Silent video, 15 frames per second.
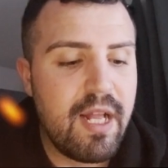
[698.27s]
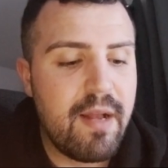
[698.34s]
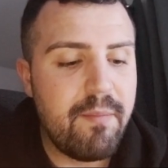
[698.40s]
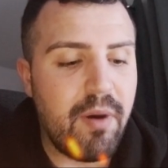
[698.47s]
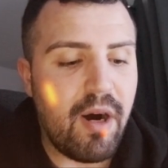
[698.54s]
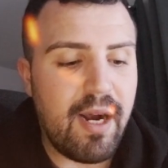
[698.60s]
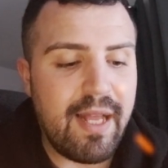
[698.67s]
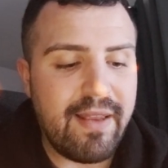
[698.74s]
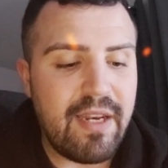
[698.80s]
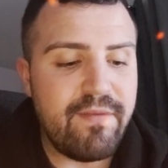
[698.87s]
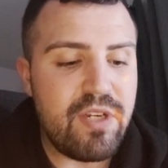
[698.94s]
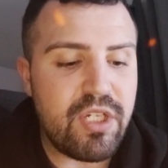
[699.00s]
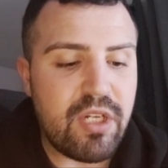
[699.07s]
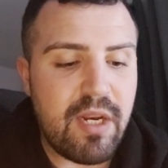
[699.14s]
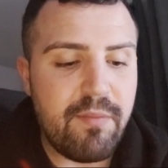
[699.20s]
But at the end of
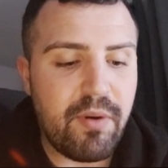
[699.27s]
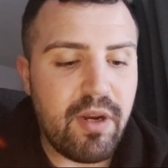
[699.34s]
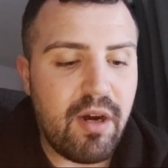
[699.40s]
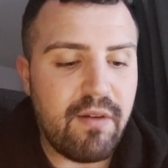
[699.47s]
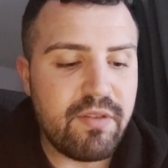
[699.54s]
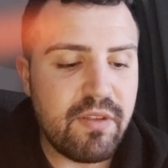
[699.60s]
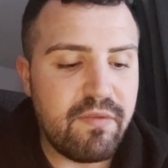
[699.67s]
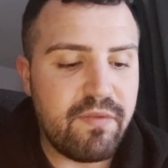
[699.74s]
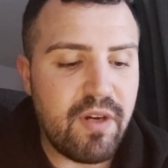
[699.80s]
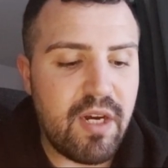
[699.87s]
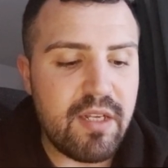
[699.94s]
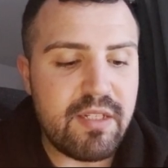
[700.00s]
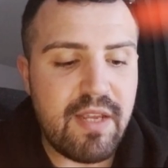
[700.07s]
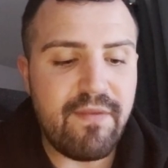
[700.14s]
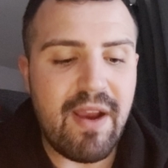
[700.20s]
each turning point after the
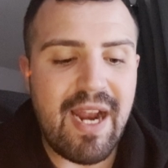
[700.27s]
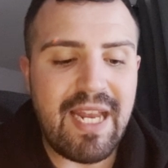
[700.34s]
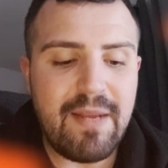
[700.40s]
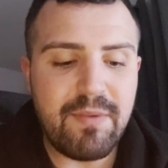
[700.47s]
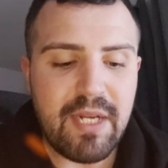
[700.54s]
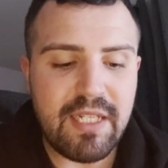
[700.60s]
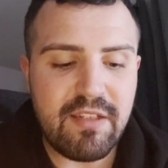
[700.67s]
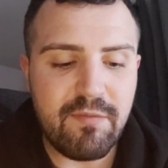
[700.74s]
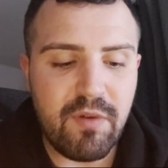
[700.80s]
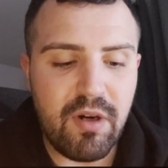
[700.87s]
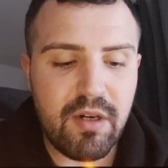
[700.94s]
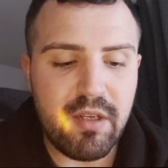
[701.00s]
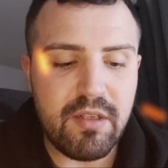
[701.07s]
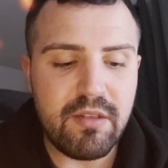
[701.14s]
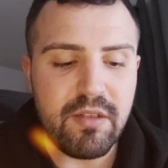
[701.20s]
first, if any objective
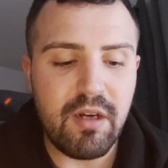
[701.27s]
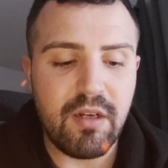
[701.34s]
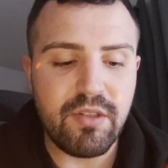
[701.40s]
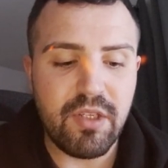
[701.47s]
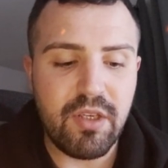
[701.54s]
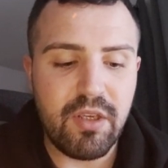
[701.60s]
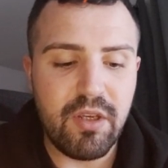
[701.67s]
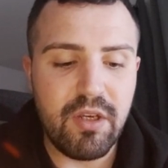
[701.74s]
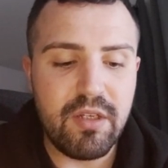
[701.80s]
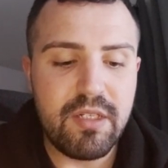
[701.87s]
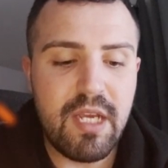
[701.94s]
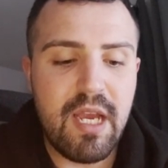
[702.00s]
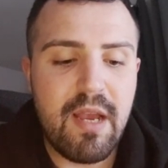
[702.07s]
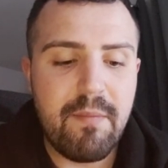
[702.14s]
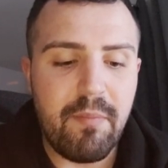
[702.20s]
markers are secured
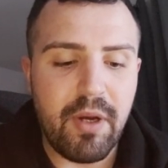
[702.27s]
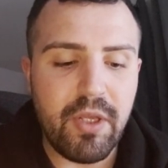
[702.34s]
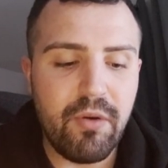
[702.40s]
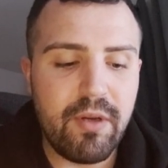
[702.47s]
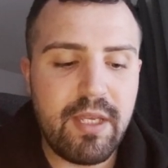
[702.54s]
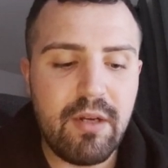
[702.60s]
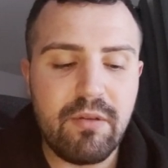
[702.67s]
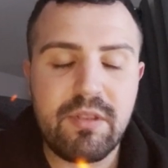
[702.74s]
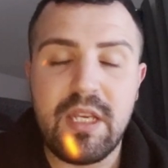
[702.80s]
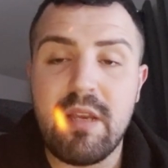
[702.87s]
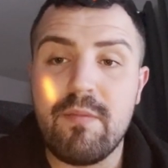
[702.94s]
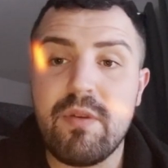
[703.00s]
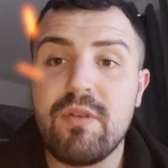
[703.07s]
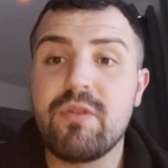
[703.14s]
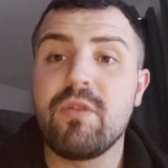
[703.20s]
by your kill
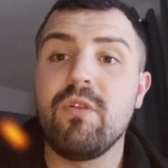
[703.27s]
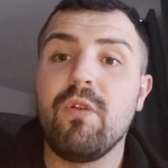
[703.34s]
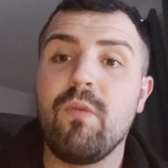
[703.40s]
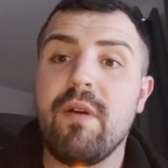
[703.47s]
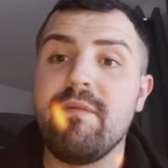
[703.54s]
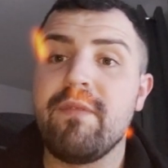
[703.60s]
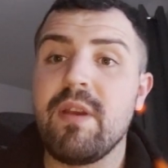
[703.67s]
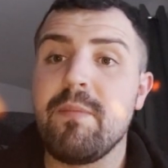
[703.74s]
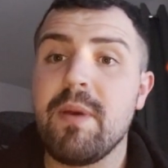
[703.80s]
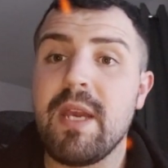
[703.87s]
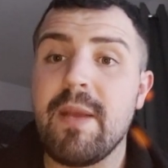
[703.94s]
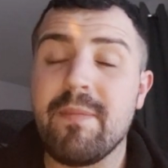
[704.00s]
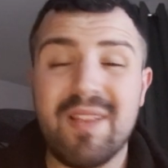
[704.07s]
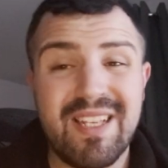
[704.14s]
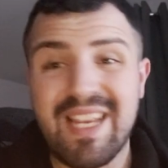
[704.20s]
team, you score 1
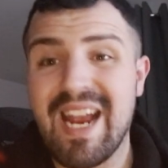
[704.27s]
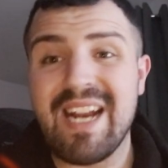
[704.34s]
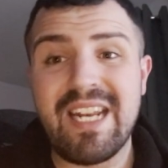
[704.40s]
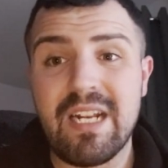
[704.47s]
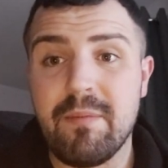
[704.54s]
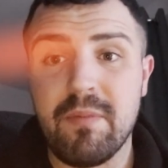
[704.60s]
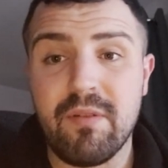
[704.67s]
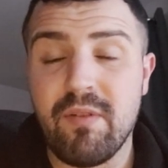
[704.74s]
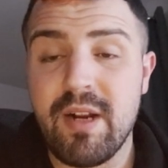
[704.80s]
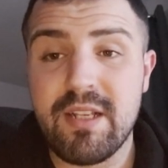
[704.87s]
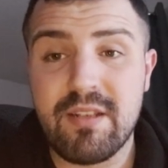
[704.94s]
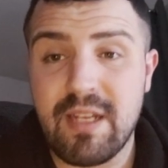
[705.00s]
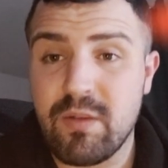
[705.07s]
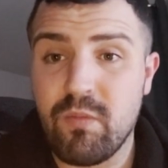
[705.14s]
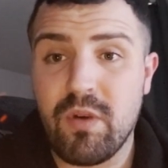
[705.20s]
VP. That's any number, right?
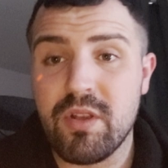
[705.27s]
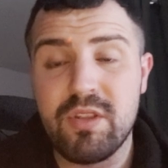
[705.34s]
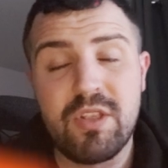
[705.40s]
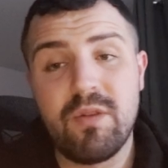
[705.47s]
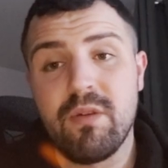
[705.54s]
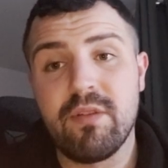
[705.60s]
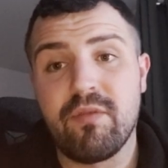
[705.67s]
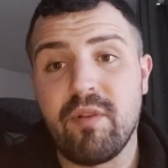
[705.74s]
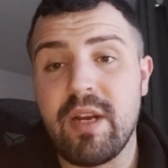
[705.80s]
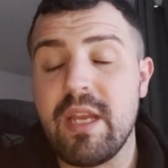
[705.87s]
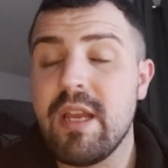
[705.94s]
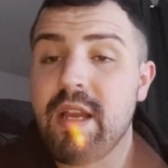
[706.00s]
So that's 1, 2 or 3,